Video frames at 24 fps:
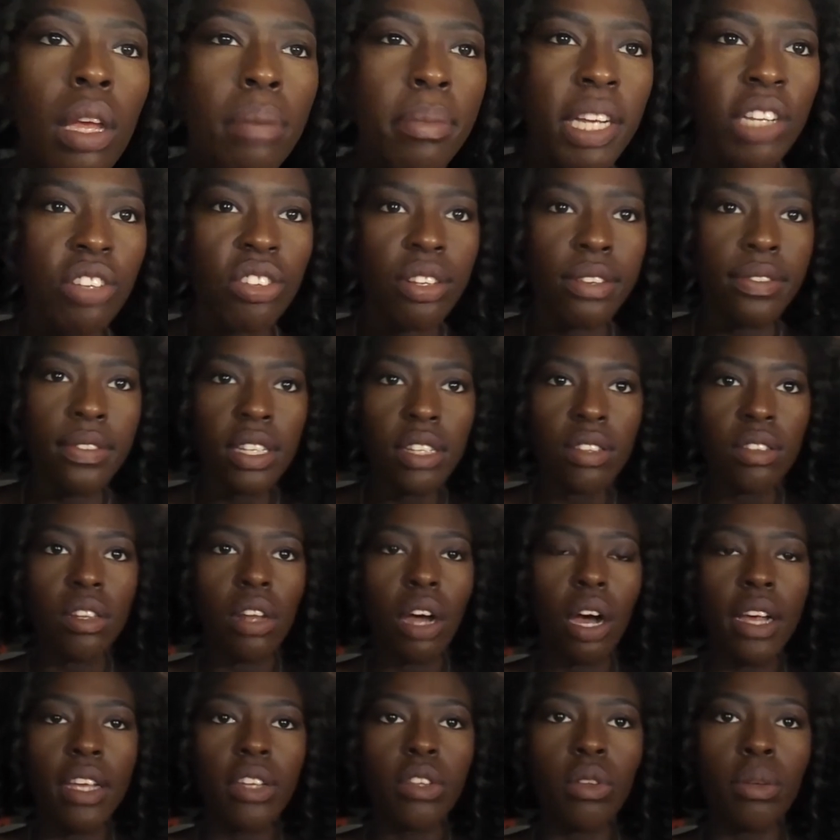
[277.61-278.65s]
Imagine if this
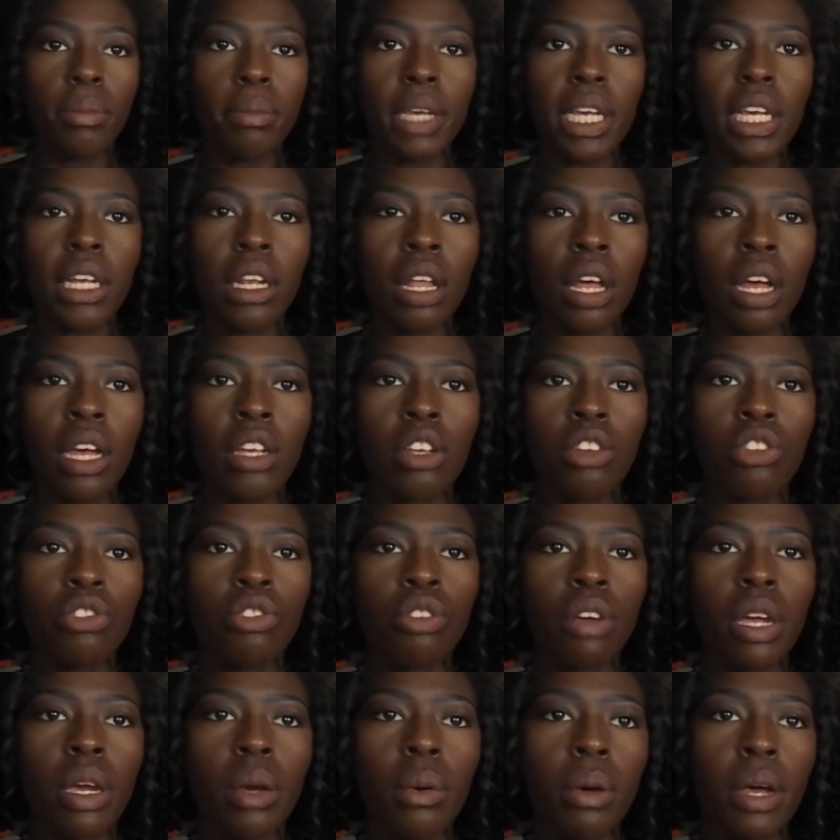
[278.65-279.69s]
dies on me, like
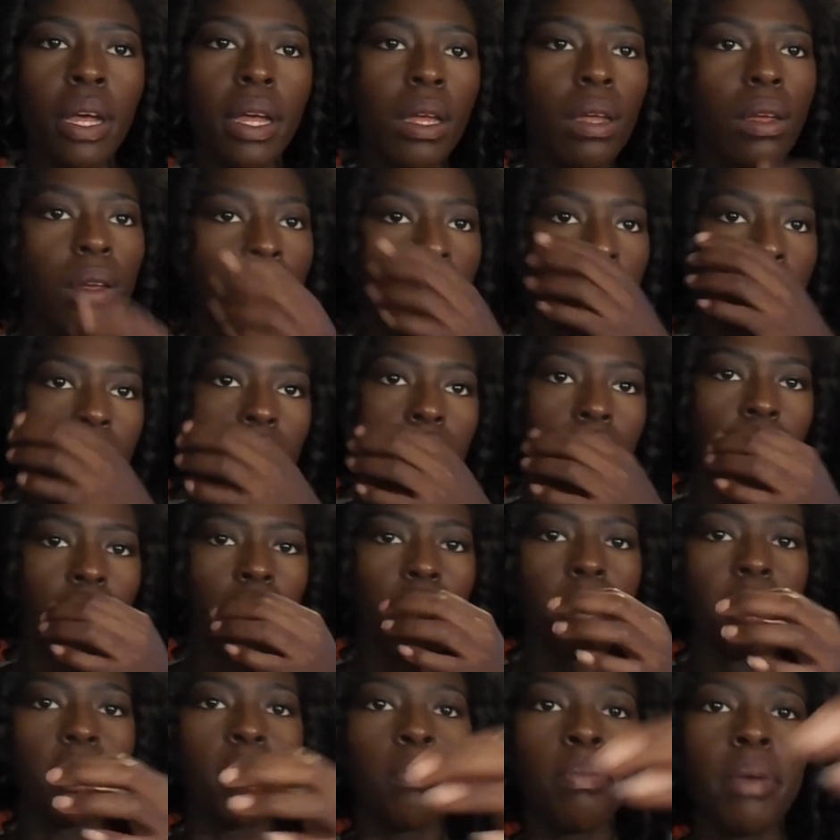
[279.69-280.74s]
straight away. I
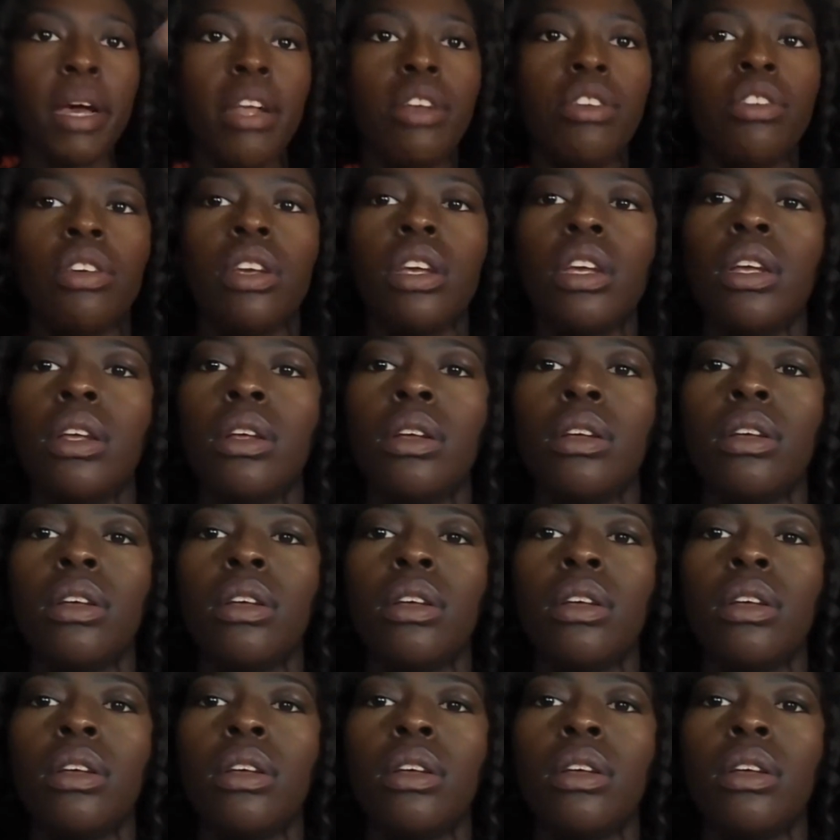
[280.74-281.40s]
hope it's battery.